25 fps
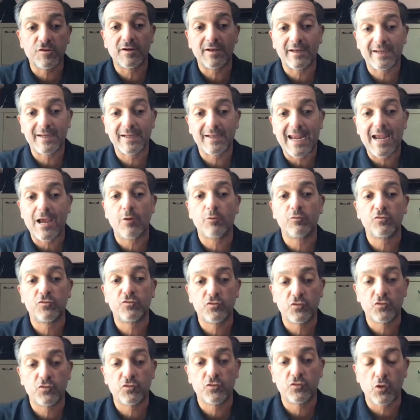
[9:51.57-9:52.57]
to count
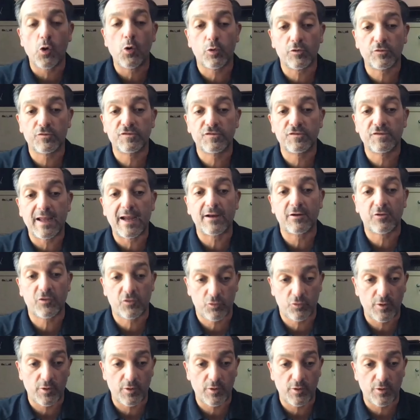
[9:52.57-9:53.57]
towards that
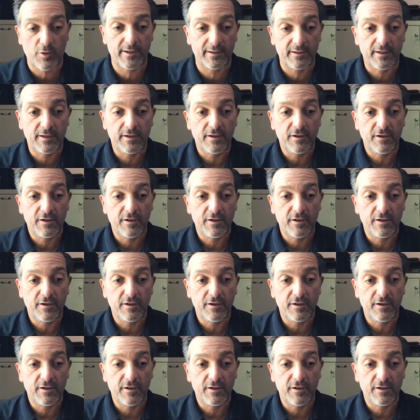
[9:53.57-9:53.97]
credit.